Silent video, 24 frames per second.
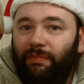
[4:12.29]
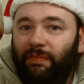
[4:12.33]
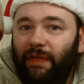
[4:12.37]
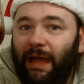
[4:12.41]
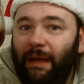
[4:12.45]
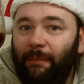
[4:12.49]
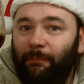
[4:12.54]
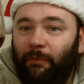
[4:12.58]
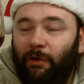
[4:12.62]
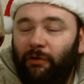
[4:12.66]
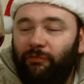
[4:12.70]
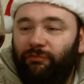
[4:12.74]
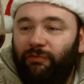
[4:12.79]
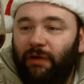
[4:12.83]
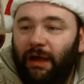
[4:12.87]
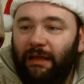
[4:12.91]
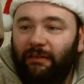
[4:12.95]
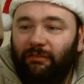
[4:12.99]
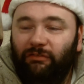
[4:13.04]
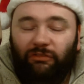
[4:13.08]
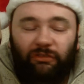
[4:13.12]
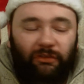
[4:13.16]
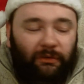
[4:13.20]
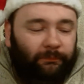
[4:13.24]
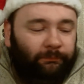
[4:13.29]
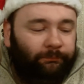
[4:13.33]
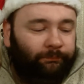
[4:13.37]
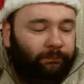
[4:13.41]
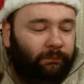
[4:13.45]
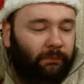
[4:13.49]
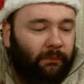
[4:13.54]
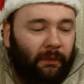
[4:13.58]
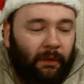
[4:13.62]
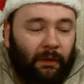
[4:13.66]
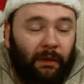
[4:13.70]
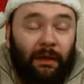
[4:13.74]
That, my friends,
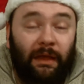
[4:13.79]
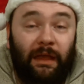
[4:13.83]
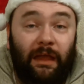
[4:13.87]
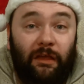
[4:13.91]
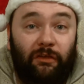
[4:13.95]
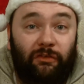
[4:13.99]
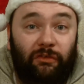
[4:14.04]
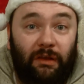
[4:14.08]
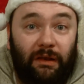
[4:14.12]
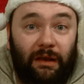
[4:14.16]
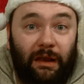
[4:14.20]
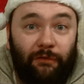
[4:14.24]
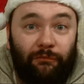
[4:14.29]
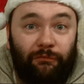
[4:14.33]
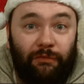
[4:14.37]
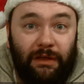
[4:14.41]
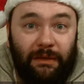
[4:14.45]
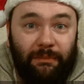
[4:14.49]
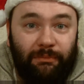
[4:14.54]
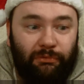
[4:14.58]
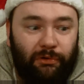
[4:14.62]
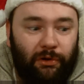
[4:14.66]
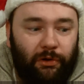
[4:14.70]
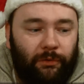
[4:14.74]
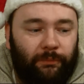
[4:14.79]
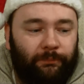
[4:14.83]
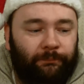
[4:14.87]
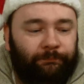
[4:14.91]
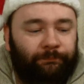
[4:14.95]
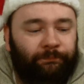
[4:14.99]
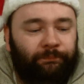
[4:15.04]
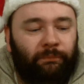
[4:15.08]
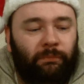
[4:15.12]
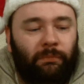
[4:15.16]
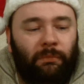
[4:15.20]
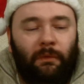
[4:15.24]
is a lovely brew.
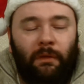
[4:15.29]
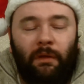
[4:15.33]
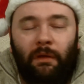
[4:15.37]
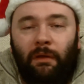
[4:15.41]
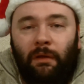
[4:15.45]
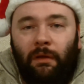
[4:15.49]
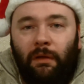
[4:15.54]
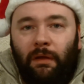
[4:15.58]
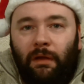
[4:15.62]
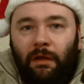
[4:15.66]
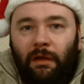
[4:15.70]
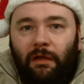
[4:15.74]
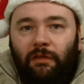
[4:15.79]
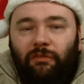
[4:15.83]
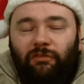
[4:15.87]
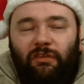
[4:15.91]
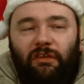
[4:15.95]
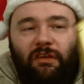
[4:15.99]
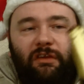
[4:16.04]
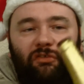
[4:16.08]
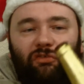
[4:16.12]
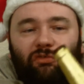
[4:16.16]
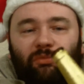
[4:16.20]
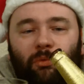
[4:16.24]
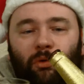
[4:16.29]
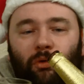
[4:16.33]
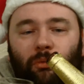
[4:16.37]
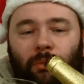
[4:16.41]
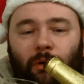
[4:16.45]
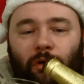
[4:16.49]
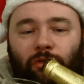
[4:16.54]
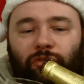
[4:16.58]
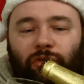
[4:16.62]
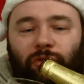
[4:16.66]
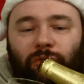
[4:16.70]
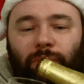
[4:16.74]
It's in a small
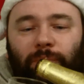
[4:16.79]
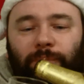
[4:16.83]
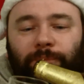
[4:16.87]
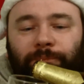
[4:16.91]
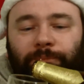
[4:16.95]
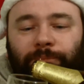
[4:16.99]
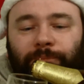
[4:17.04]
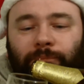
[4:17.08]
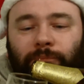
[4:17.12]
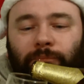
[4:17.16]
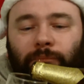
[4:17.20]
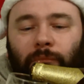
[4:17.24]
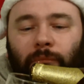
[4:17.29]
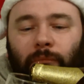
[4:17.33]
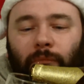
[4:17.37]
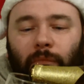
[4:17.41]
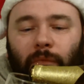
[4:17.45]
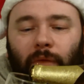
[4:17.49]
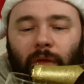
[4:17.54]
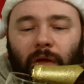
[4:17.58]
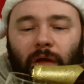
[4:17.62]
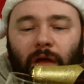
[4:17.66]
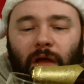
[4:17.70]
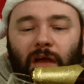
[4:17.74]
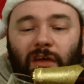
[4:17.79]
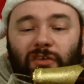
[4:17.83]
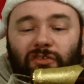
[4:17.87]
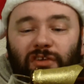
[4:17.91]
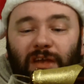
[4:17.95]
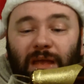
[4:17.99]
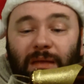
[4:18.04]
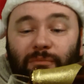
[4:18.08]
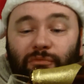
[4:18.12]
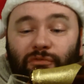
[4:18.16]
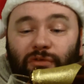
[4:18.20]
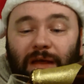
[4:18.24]
bottle.
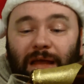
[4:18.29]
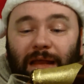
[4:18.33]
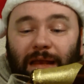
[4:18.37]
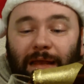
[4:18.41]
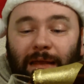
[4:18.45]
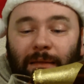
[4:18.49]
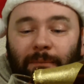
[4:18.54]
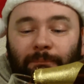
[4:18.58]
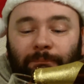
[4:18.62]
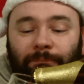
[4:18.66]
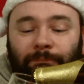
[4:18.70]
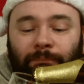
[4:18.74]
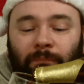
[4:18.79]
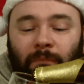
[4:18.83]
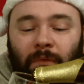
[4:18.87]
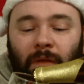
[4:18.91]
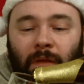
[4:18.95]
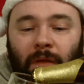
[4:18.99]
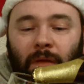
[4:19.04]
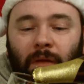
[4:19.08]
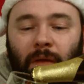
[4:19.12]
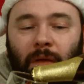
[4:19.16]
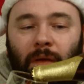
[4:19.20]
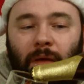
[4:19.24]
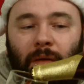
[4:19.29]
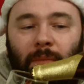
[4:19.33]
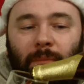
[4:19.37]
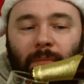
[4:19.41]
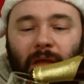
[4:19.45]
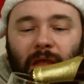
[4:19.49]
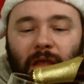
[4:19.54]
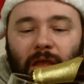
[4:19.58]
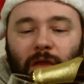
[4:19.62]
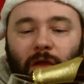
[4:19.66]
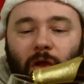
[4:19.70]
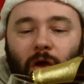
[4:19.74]
Shame, really.
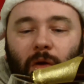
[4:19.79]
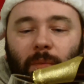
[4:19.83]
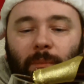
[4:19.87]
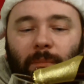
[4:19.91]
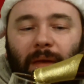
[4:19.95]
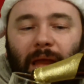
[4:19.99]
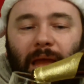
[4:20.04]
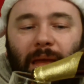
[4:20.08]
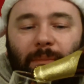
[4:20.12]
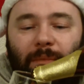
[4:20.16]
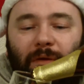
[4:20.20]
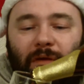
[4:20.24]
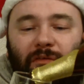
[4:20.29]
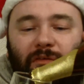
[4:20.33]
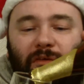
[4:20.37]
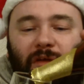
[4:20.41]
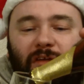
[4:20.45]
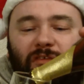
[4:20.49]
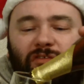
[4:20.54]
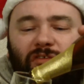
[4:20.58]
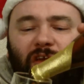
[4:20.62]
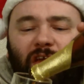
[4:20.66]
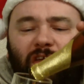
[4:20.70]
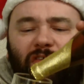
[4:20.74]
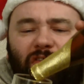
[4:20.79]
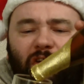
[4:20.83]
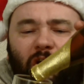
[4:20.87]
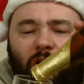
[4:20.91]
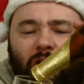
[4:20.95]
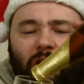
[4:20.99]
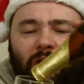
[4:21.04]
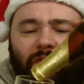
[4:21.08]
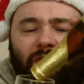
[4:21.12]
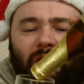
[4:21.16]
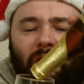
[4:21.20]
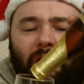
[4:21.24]
But you can't blame it. It's
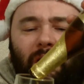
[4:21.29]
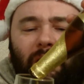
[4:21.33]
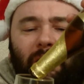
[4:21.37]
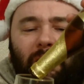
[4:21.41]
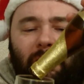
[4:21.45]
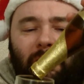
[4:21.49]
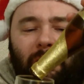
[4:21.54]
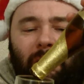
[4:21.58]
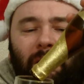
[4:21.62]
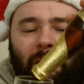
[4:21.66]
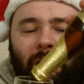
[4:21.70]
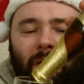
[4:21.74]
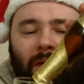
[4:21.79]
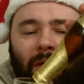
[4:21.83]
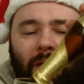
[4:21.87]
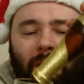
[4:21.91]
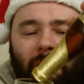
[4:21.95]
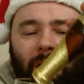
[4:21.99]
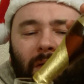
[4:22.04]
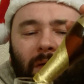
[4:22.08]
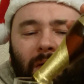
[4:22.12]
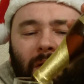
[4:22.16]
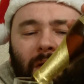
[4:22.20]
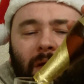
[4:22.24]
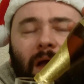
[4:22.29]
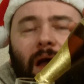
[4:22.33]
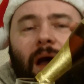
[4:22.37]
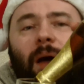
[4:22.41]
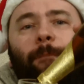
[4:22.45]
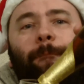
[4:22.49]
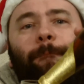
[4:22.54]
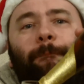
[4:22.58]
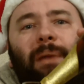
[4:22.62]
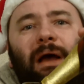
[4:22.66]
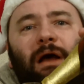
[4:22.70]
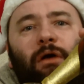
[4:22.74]
kind of a
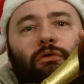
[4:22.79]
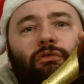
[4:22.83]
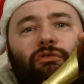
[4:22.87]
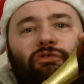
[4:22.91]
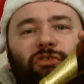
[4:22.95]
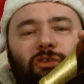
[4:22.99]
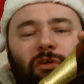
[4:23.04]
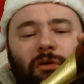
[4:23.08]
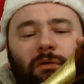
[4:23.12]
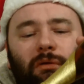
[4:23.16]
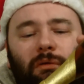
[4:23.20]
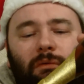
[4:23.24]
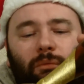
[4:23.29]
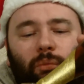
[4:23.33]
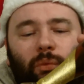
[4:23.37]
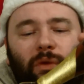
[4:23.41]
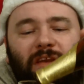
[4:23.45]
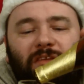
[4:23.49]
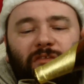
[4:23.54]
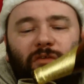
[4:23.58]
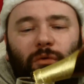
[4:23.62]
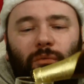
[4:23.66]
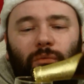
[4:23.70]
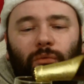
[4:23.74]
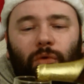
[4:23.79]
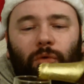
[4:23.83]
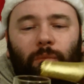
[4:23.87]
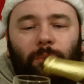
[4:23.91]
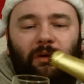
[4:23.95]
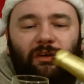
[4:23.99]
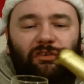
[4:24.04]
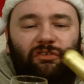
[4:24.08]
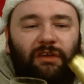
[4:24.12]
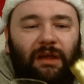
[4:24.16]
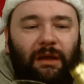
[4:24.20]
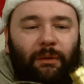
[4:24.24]
Belgian winter
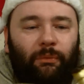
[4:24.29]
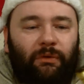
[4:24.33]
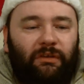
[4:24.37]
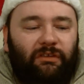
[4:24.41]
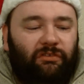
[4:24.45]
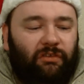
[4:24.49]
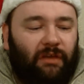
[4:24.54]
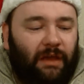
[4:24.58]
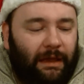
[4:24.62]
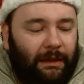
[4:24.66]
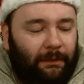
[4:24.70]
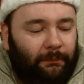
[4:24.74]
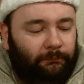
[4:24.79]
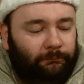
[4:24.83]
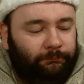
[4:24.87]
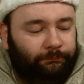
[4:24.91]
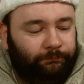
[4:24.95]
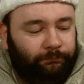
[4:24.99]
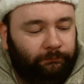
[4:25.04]
warmer, shall we say.